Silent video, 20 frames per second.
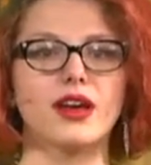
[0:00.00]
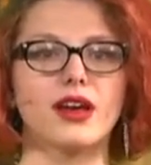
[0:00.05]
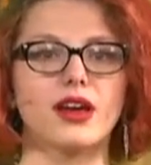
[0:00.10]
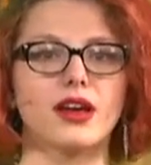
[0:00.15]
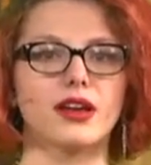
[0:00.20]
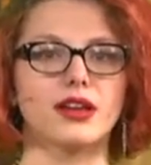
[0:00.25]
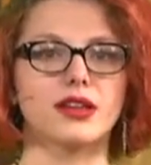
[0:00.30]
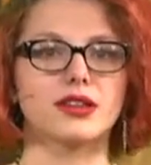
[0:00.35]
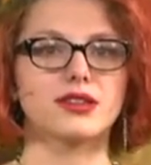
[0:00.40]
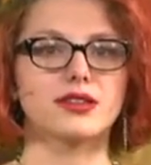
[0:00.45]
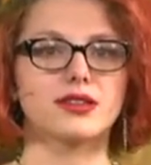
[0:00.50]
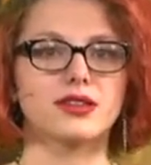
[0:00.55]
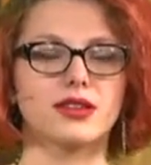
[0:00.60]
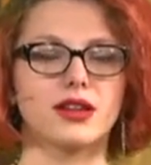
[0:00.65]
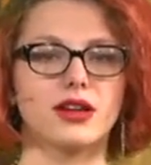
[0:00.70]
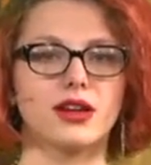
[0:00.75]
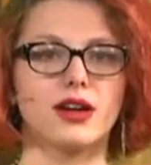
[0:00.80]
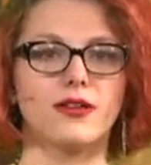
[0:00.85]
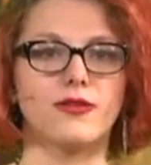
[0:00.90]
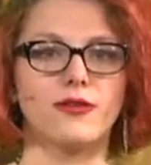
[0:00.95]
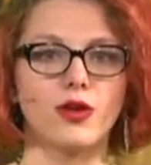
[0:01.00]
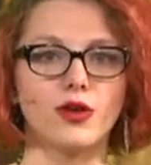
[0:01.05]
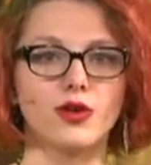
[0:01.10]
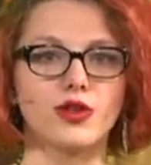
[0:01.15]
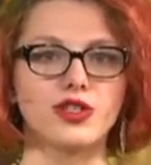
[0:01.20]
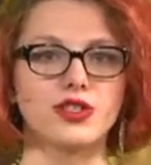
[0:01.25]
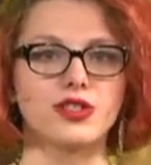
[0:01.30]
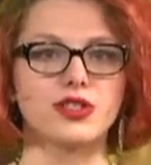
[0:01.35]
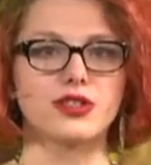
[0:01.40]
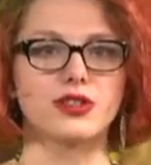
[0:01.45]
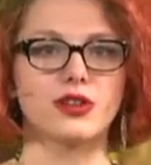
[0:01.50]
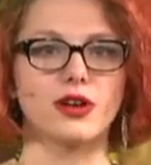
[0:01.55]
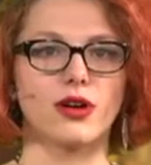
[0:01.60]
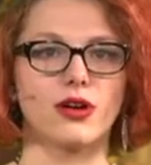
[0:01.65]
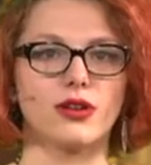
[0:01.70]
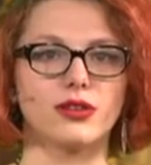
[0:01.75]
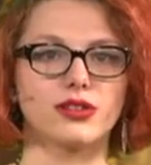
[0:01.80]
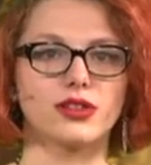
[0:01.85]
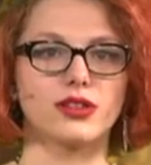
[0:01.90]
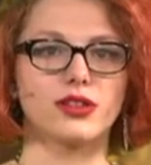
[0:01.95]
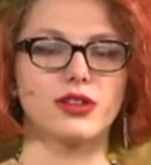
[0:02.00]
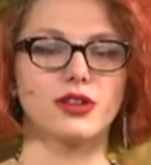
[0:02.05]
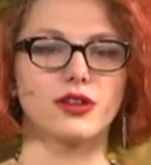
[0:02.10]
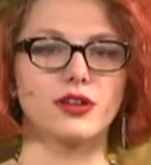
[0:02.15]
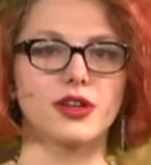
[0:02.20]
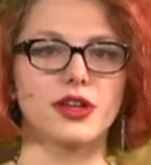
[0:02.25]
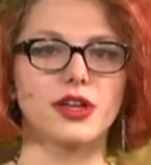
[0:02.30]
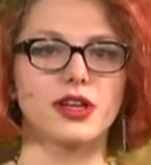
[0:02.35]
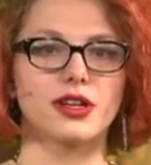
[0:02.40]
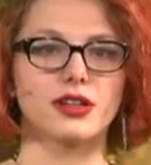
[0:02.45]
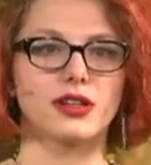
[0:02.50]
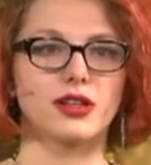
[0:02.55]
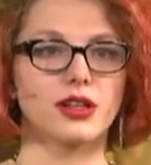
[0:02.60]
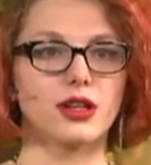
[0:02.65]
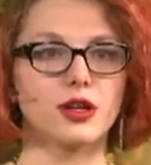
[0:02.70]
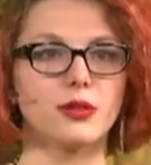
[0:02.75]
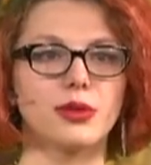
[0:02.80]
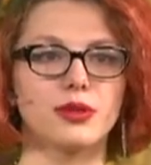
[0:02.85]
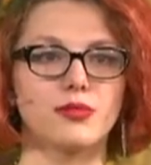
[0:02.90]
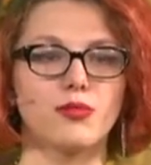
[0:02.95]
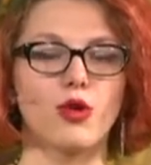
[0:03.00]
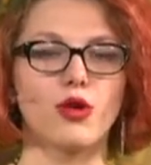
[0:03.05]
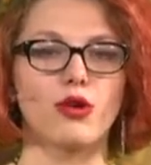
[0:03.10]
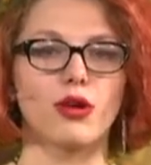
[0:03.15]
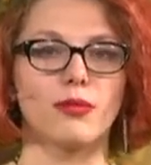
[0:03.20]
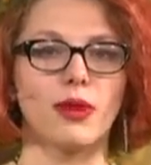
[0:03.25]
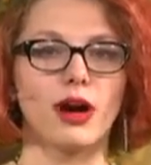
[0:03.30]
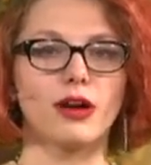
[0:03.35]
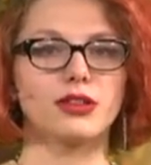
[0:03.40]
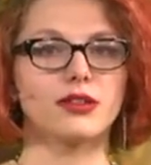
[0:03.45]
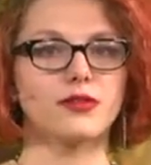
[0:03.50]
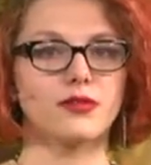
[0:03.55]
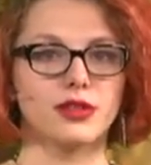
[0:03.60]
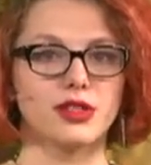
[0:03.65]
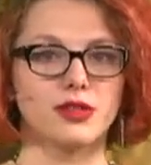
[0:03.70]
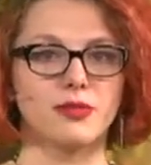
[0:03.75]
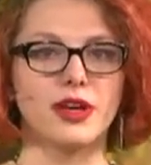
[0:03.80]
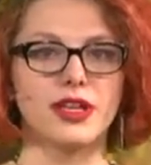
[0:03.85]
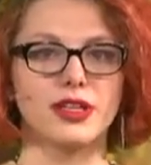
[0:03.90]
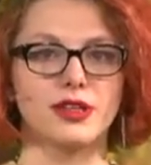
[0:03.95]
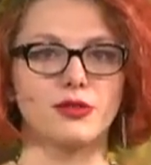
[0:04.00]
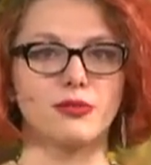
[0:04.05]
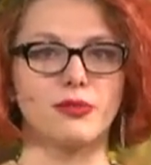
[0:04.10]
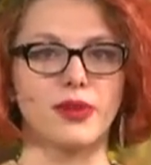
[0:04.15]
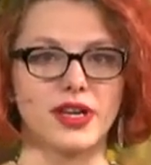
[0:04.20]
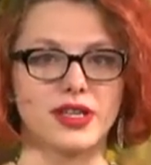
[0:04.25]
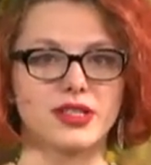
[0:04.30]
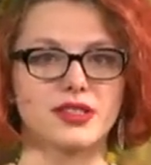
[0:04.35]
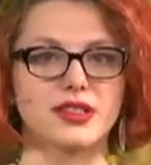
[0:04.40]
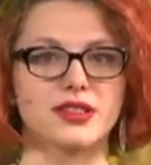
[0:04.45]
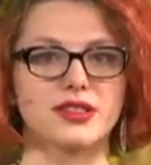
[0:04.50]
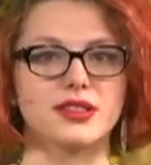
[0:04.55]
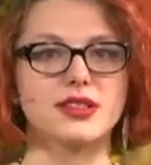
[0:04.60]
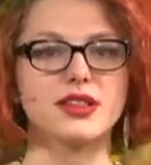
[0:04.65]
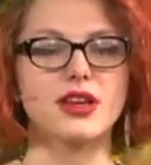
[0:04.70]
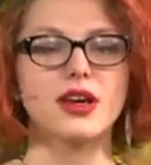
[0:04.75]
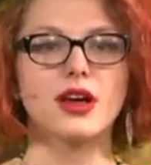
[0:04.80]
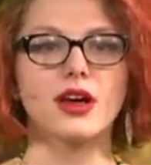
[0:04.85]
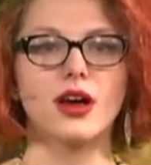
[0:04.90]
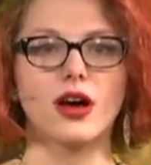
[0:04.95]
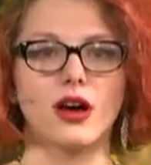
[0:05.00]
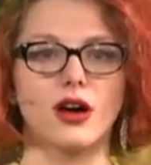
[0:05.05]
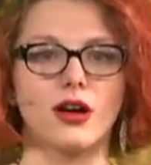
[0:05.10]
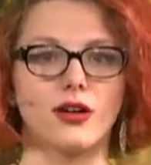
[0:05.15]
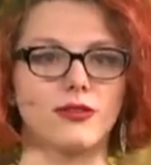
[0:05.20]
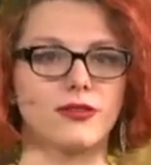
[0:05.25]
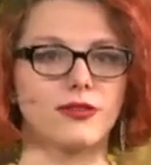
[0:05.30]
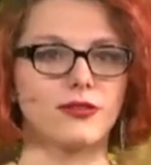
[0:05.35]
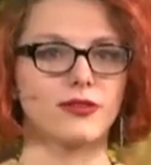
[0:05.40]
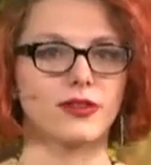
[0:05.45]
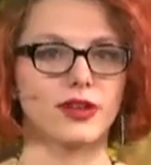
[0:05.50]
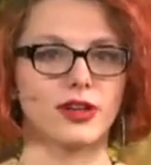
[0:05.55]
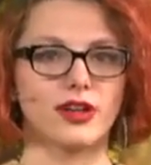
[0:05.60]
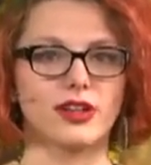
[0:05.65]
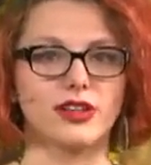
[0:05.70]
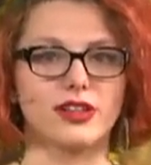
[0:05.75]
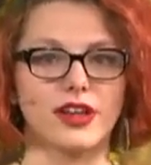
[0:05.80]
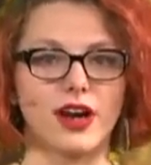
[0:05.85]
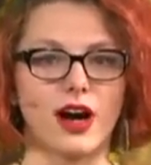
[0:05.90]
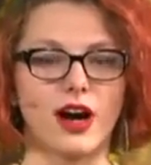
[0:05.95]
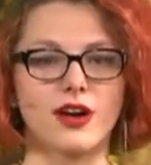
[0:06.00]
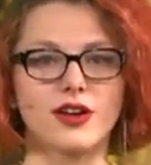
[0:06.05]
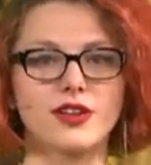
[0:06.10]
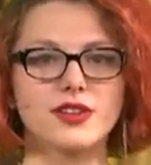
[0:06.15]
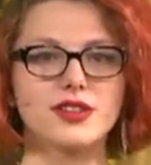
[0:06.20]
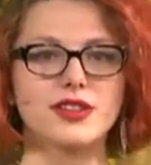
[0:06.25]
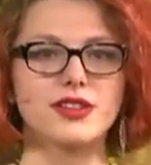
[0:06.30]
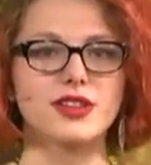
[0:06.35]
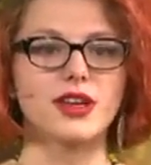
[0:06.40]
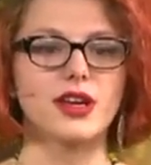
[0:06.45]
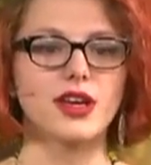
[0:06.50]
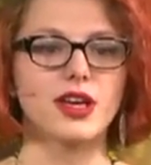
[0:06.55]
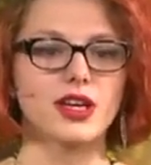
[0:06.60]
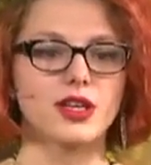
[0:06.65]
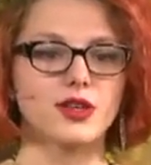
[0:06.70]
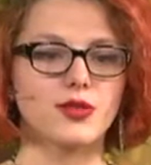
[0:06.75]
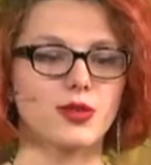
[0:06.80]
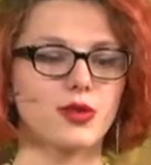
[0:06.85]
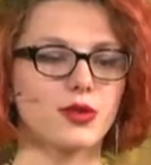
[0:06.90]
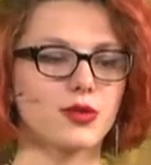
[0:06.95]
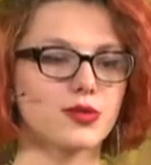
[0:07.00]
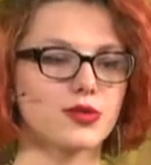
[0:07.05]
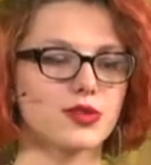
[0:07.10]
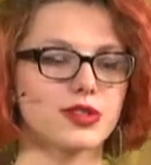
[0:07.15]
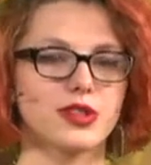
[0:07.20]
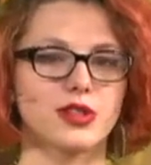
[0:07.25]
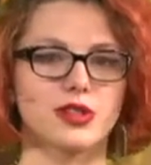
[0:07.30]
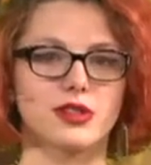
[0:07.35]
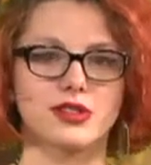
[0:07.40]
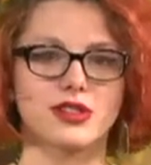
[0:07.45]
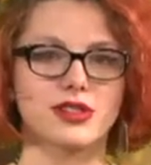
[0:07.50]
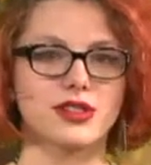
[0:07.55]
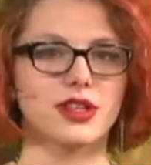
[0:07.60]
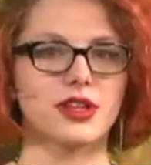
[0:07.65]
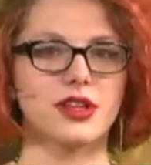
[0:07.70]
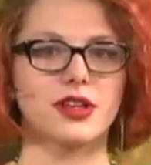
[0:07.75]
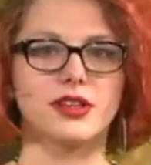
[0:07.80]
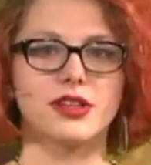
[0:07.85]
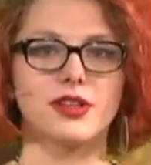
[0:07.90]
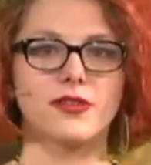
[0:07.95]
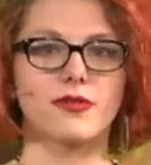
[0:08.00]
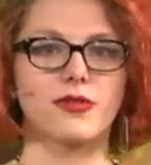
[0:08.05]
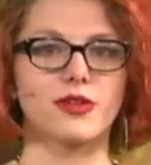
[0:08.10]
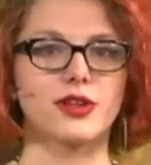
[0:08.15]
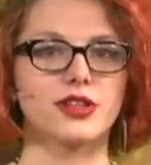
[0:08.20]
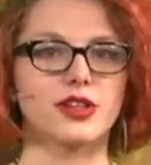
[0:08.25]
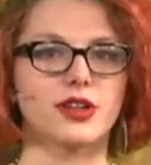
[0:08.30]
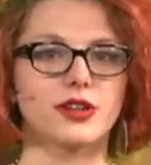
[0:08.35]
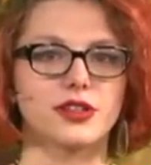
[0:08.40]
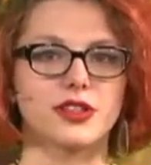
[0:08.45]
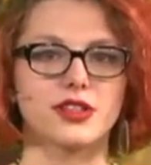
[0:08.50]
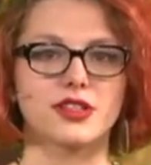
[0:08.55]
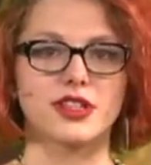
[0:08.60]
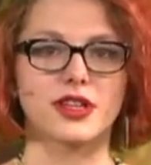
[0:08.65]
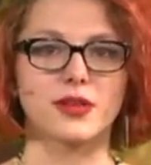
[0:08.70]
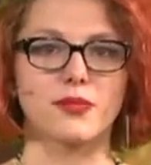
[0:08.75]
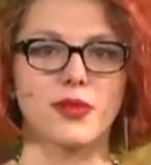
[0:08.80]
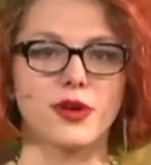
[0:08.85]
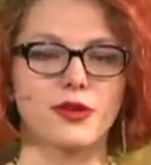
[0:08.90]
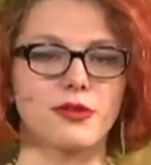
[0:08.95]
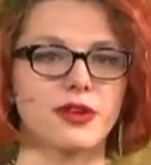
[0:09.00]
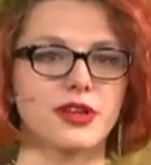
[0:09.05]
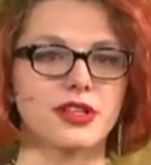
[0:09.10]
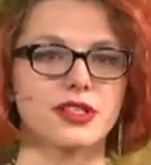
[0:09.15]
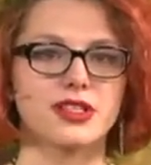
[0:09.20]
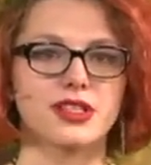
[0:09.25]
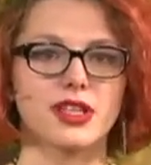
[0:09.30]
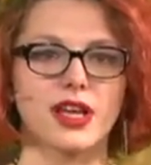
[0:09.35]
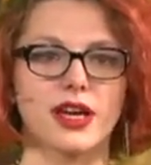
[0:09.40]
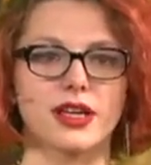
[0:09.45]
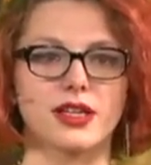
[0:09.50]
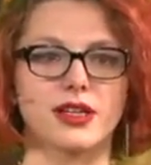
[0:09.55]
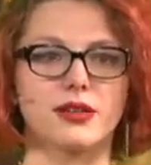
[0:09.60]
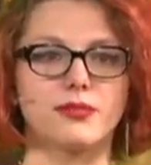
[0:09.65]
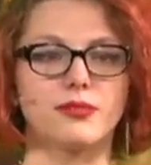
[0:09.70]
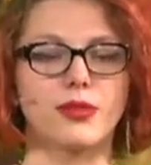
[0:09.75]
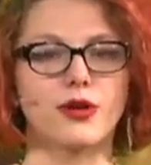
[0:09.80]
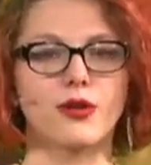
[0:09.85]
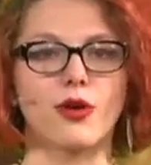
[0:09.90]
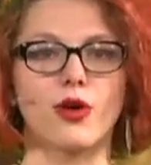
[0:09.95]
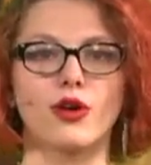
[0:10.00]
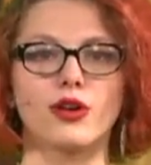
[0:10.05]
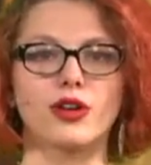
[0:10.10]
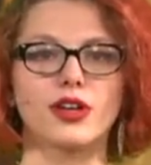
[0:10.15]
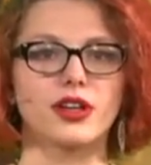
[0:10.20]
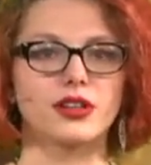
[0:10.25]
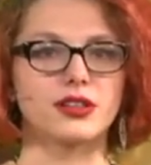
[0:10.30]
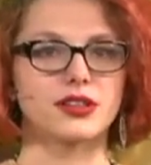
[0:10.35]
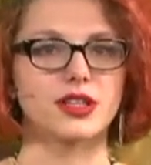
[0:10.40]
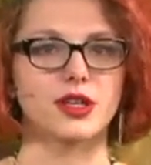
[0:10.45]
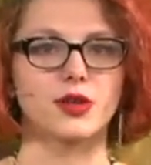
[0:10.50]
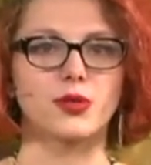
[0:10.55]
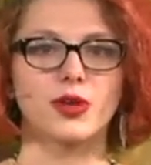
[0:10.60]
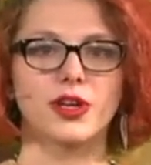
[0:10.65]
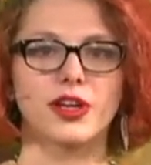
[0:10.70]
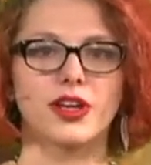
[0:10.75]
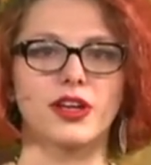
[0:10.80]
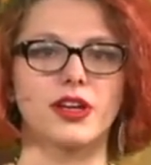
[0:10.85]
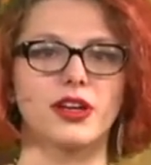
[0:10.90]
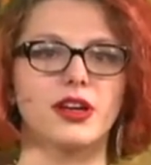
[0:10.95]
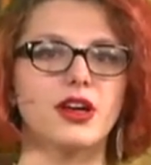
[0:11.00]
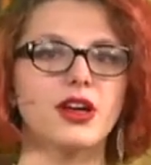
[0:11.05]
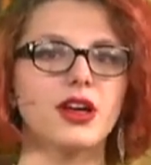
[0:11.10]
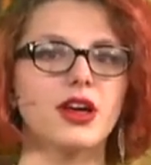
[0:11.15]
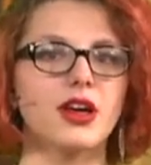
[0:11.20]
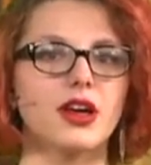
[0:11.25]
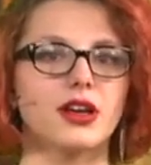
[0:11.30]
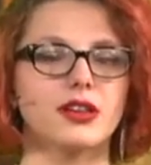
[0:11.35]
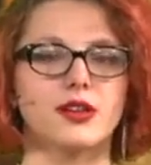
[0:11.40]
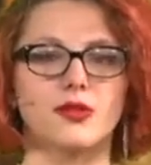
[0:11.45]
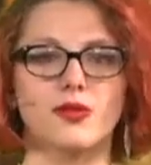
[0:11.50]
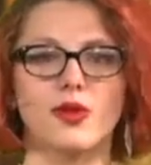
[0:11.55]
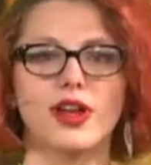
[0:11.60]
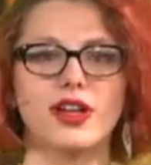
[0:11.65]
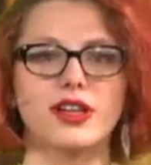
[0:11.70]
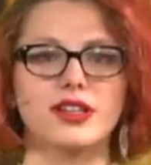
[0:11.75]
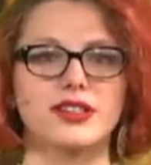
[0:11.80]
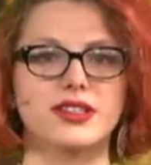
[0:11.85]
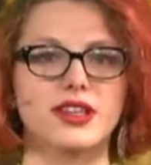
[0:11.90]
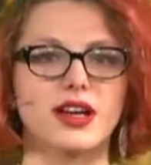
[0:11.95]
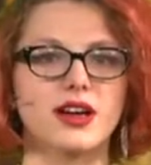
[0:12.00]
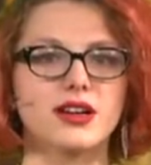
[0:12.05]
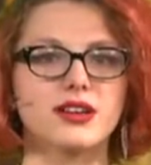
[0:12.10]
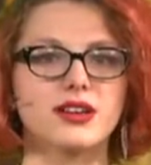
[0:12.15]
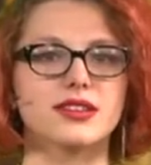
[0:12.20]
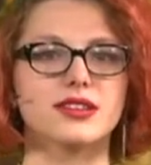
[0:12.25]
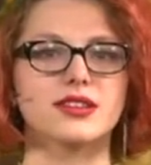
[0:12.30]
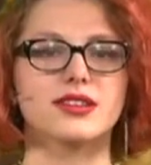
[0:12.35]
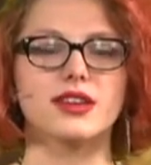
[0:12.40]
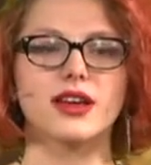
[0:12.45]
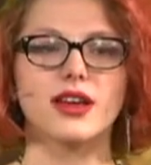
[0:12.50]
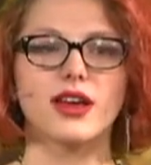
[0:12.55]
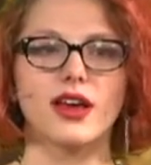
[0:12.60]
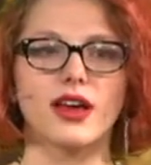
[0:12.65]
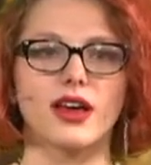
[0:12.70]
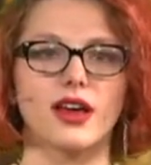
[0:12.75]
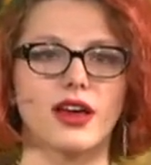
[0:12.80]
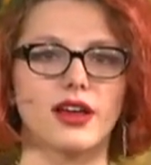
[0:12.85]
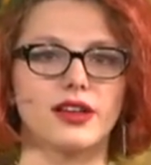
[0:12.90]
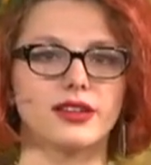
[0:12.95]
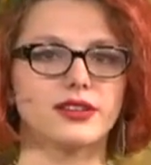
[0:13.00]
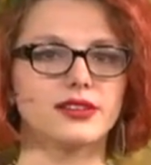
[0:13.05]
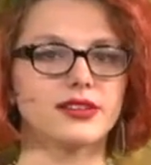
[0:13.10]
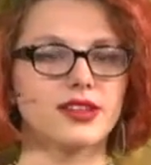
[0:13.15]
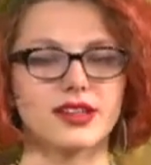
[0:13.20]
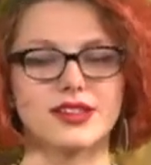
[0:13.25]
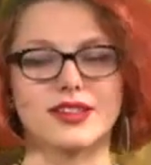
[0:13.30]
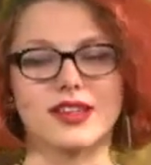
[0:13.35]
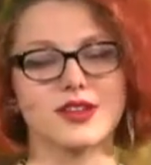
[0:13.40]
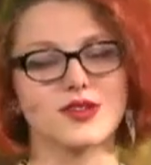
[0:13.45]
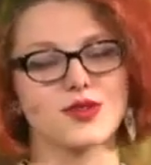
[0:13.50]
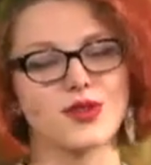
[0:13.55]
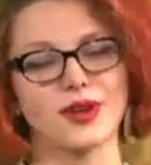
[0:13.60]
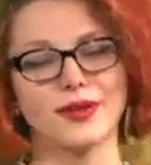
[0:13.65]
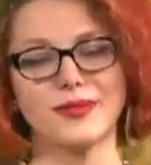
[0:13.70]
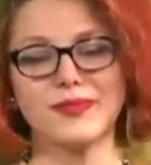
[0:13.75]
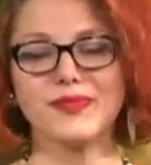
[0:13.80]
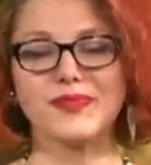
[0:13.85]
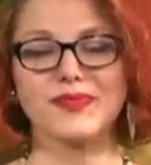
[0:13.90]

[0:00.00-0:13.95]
It is focused on learning a little bit more about the fundamental basis of the arts. You will study different artistic periods like Baroque, Antiquity, the Renaissance, and etc.